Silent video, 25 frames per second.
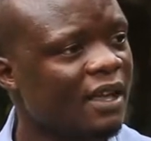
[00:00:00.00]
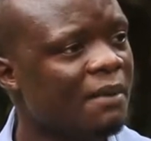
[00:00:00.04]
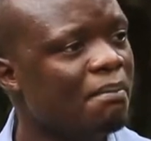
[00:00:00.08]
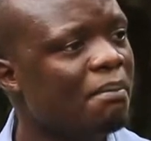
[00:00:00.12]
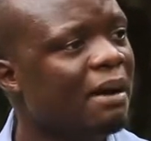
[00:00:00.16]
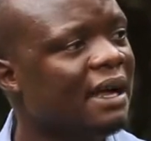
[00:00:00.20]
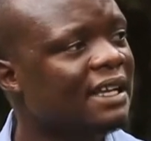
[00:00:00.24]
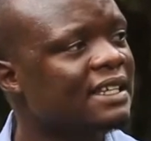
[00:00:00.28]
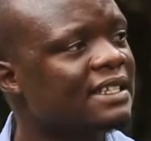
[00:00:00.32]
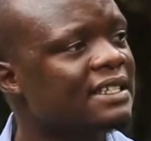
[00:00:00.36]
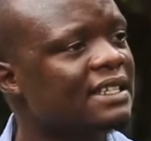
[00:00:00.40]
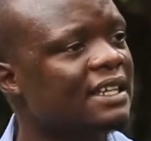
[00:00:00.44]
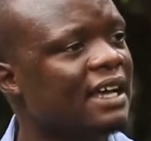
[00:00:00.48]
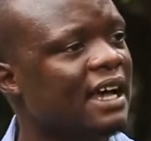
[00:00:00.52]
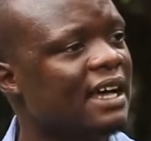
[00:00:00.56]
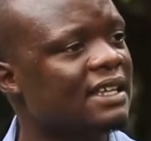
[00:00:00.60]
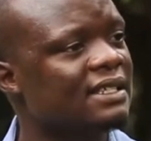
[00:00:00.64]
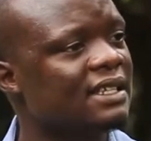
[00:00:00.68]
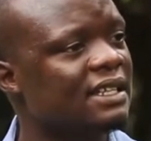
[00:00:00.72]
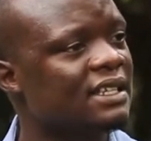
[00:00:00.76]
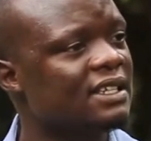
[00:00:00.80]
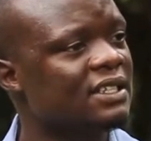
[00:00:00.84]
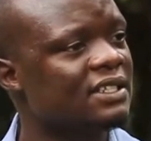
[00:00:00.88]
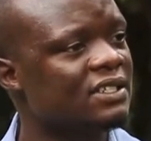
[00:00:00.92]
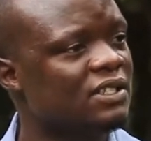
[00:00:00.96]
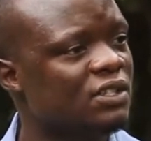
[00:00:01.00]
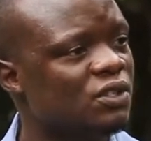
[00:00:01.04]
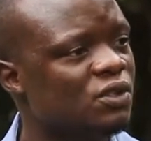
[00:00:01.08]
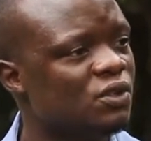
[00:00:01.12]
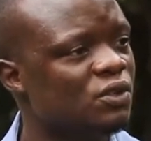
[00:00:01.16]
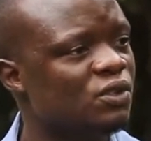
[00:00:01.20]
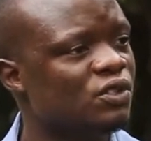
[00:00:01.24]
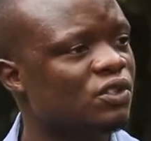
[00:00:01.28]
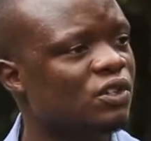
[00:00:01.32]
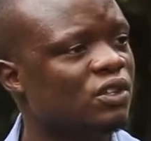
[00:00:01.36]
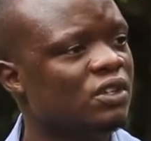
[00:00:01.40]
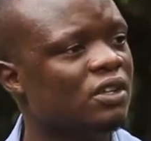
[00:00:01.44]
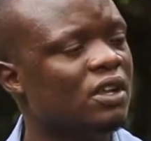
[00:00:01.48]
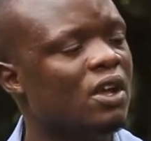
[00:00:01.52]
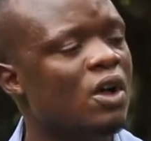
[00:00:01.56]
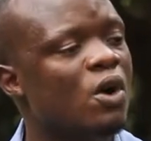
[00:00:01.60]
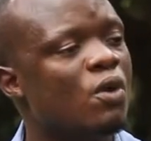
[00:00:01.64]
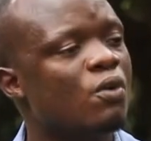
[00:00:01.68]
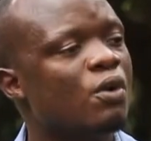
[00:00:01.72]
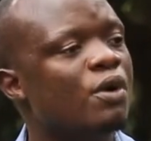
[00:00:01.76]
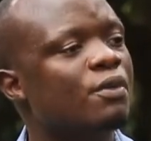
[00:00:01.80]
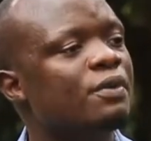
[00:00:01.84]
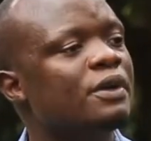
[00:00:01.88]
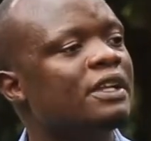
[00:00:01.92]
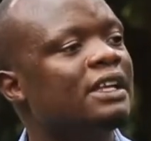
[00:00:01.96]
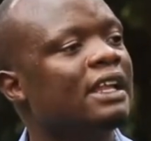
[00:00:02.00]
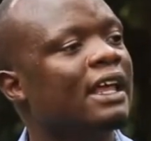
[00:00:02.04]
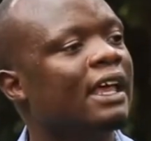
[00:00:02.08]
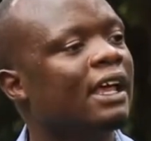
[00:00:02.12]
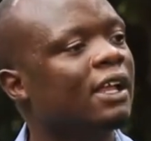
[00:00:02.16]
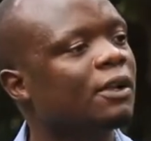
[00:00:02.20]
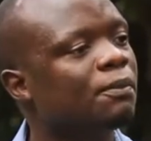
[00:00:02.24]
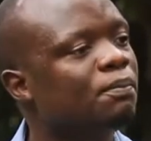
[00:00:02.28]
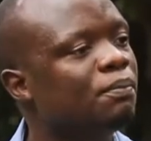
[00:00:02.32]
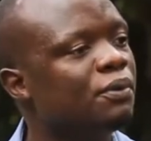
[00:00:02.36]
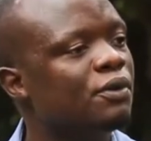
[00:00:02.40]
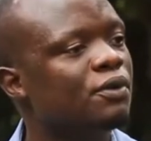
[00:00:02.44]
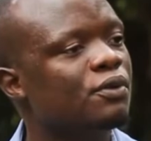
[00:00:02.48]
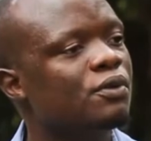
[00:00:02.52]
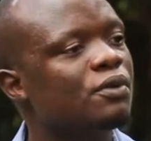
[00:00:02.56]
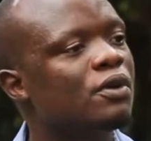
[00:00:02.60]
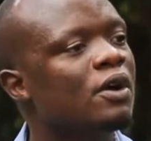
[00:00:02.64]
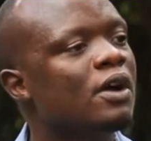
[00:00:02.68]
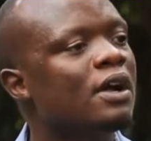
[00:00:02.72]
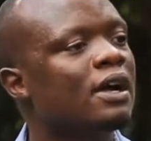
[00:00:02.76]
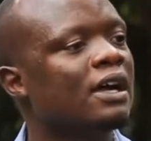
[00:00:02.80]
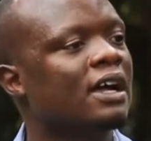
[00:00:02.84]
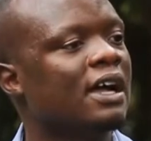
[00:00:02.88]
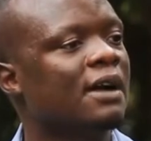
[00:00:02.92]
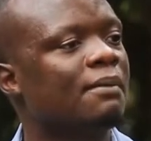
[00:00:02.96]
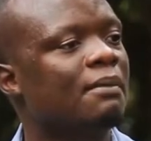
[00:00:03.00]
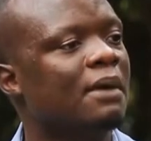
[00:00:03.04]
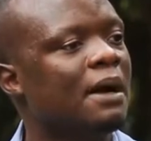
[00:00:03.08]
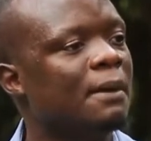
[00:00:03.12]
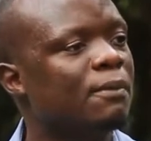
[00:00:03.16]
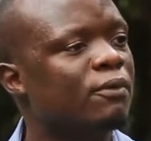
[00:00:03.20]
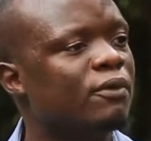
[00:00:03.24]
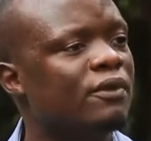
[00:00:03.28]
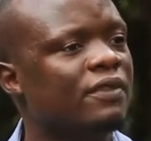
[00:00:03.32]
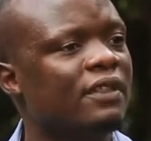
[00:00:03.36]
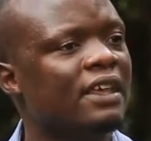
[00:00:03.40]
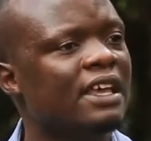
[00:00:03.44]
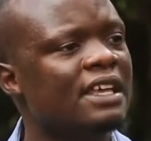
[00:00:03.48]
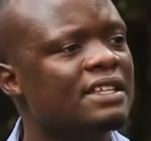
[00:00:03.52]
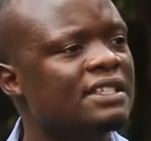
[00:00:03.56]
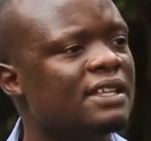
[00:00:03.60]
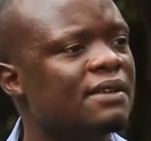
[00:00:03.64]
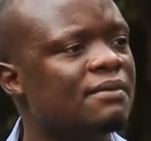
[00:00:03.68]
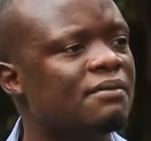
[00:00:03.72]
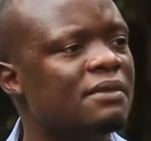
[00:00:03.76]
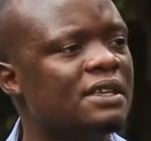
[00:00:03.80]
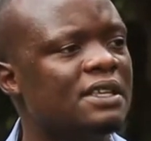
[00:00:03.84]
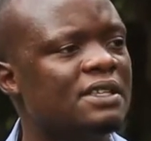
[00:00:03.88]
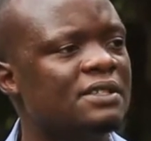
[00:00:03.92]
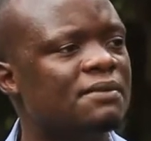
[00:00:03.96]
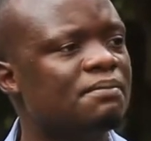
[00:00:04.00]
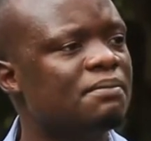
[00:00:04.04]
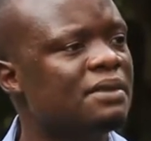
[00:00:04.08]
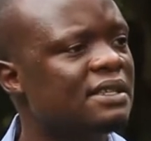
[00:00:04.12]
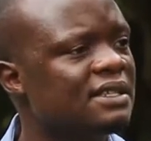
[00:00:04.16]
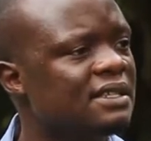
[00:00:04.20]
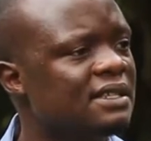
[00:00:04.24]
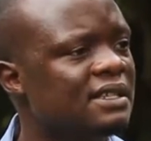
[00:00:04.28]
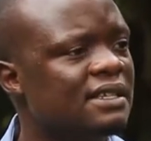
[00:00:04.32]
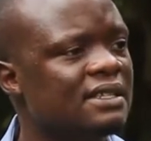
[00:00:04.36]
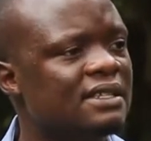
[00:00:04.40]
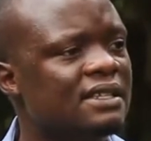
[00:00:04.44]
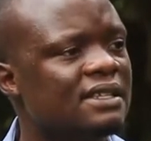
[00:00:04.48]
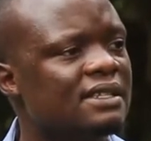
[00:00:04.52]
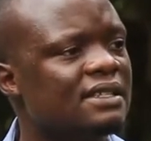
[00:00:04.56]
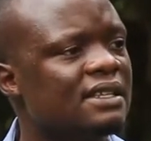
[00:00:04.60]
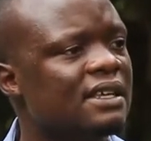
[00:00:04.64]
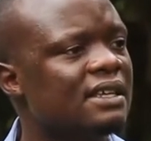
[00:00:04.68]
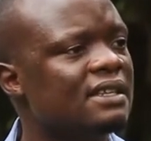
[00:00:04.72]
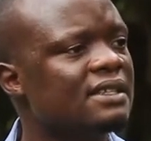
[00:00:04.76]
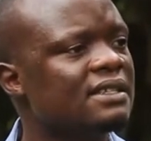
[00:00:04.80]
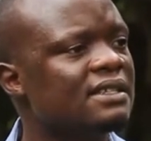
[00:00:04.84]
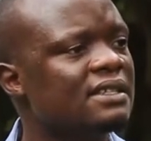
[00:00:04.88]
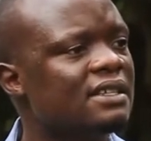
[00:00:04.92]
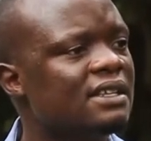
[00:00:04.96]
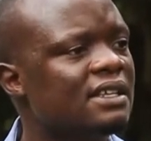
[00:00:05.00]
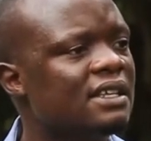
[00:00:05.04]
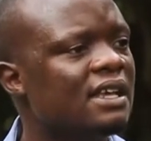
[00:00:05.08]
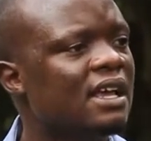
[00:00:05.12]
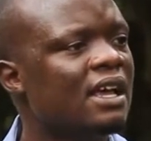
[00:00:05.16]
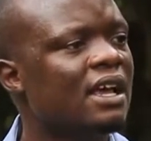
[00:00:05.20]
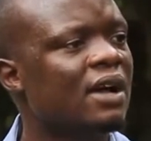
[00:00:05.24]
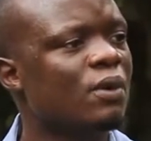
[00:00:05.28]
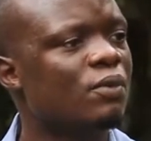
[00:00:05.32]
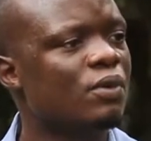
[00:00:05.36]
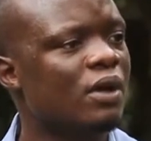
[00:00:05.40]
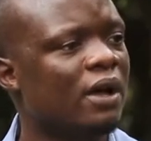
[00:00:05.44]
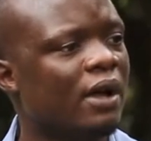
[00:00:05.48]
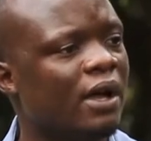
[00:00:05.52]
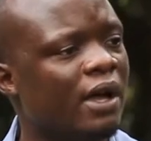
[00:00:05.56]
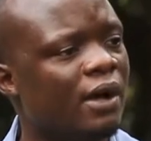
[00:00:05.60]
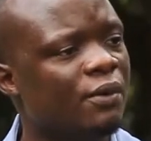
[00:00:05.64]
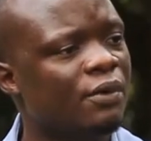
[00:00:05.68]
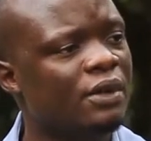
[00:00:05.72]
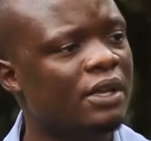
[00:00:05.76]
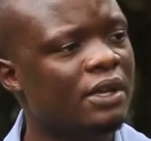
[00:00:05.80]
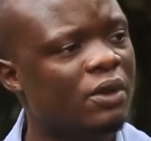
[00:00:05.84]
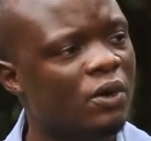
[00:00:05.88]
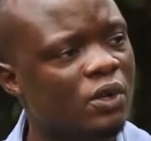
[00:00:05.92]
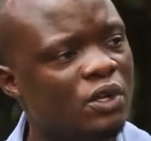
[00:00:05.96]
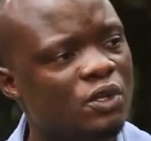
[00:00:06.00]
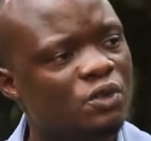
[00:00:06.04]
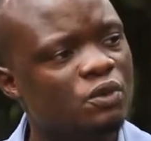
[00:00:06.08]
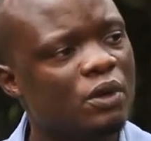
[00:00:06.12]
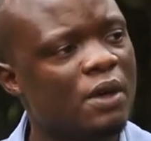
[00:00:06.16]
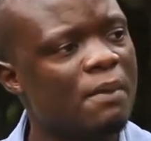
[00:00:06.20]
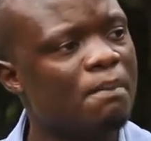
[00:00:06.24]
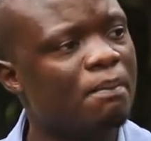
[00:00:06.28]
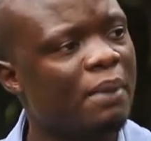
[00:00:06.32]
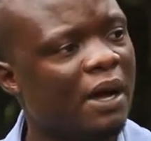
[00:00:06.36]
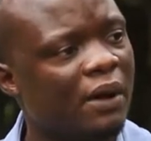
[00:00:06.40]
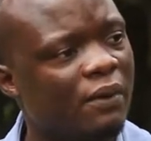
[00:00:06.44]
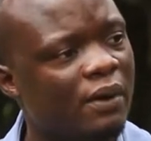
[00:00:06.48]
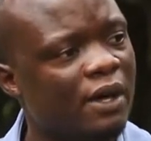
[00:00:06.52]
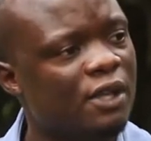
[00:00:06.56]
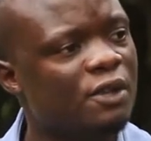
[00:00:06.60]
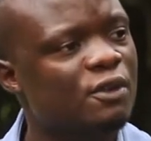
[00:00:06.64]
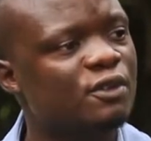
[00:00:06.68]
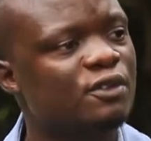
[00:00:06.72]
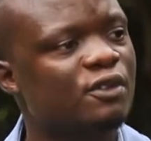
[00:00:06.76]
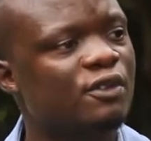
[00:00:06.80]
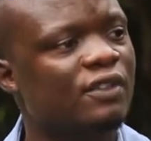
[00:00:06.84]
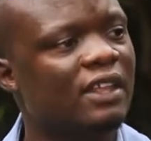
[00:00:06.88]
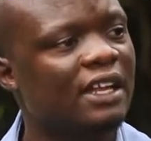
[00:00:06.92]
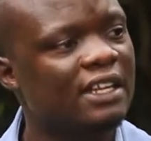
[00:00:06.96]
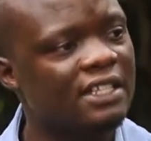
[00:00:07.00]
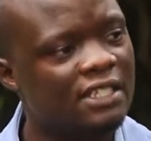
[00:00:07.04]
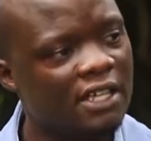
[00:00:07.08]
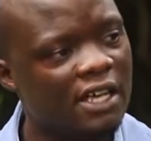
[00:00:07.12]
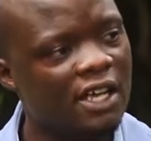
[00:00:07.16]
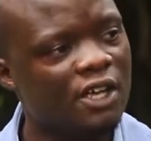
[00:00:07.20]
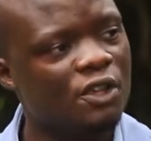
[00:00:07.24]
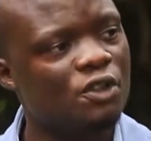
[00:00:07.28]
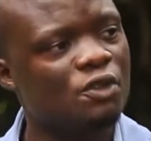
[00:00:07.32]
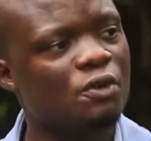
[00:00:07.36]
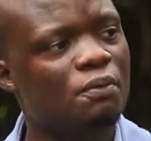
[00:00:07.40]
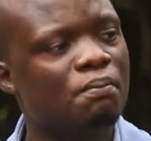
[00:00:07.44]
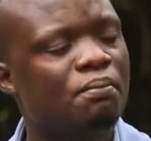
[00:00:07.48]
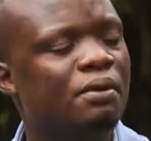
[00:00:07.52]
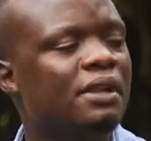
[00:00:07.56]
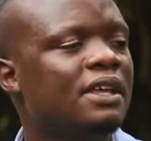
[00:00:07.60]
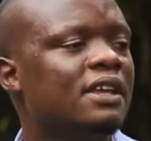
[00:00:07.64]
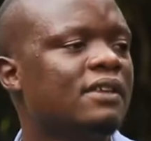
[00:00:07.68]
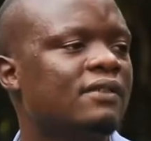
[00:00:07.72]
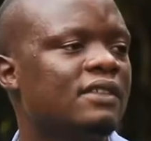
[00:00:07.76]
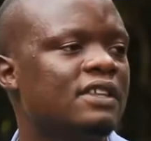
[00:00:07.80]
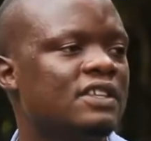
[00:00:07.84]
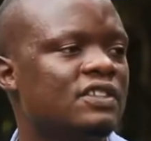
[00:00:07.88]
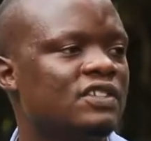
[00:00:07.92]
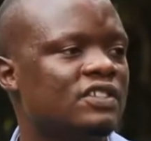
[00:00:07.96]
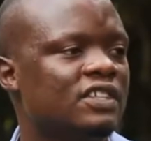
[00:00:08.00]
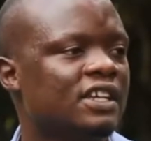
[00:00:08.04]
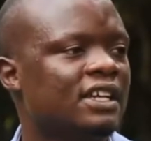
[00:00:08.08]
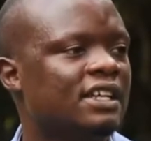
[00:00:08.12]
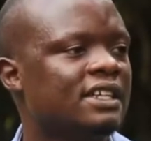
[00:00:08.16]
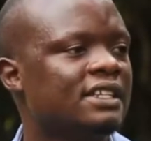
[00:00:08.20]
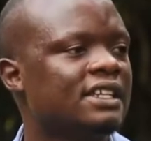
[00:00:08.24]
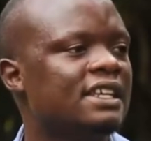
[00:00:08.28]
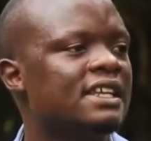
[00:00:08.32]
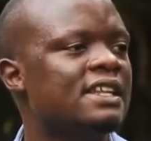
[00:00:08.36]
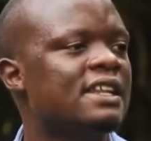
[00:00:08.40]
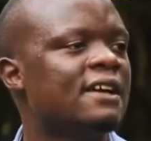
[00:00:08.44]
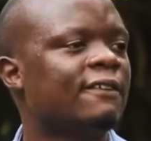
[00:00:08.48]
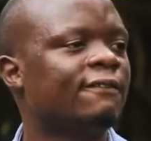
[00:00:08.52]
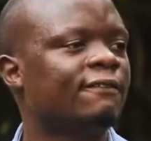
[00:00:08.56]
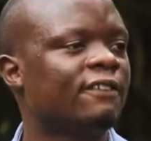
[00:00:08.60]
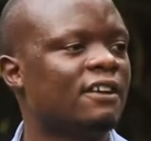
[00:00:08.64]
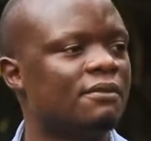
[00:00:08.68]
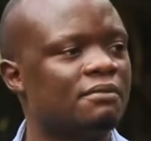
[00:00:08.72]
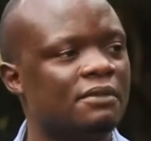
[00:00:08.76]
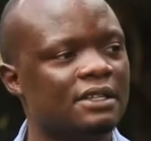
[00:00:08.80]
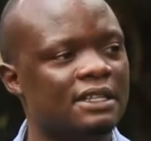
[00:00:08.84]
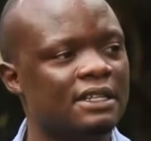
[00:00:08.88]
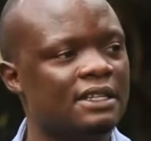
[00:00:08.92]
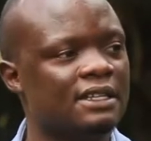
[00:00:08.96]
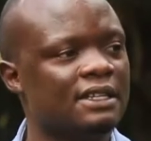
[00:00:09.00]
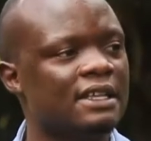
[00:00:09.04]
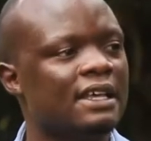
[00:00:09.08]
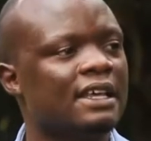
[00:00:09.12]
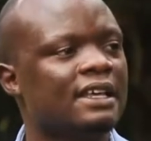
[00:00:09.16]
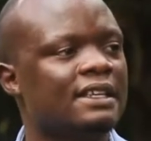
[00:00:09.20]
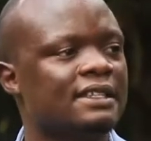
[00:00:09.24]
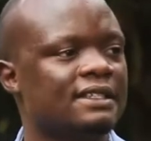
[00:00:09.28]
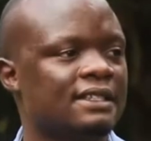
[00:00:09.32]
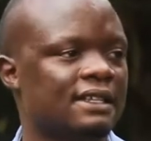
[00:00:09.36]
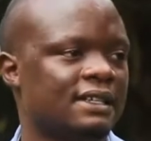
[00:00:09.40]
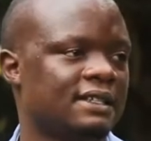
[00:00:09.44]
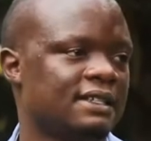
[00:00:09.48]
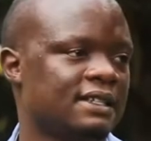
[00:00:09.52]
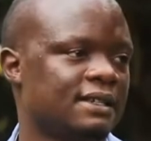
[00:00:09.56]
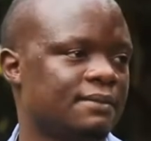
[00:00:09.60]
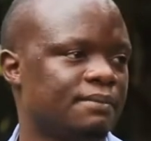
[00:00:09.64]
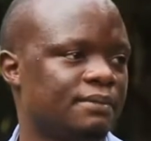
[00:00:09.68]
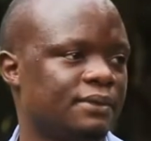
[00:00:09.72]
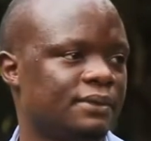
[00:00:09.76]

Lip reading: but as an institution, we will help you come up with SMEs, businesses, and see, are we going to empower you so that you bring this child in a family setup?